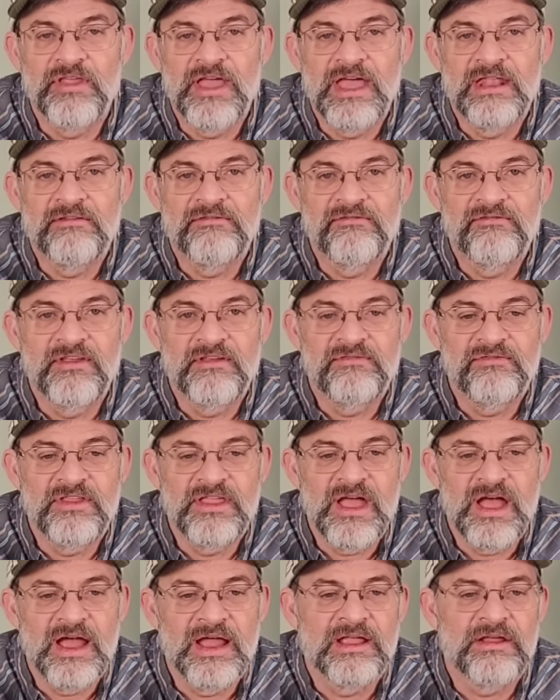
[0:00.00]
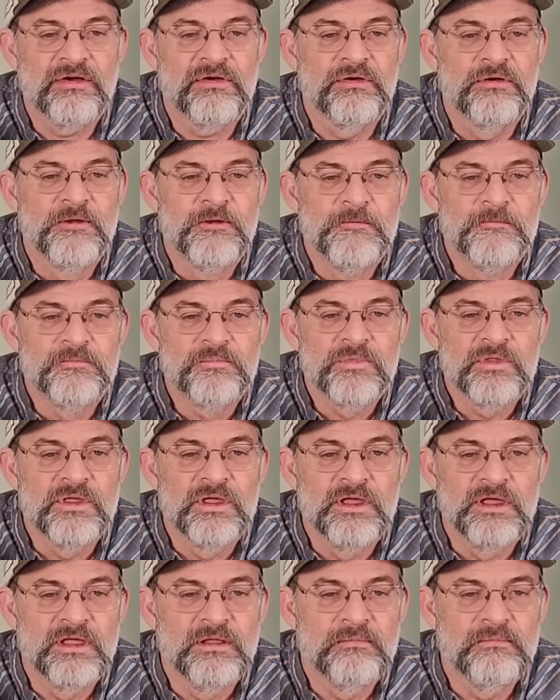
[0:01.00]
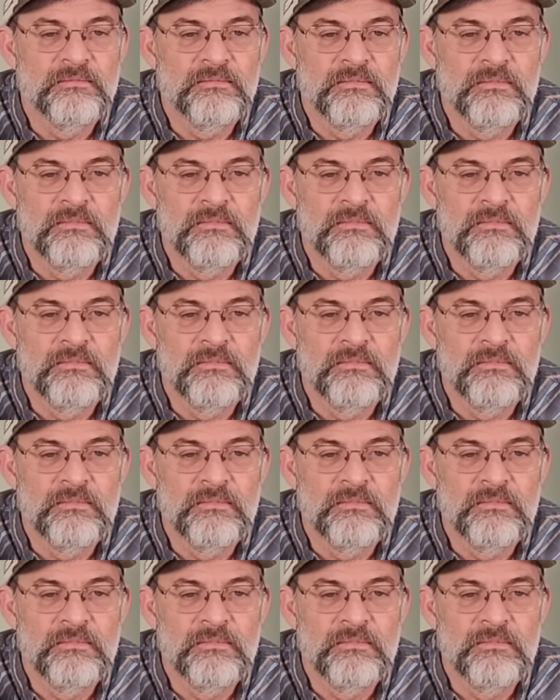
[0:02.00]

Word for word: that 50 hiker uh,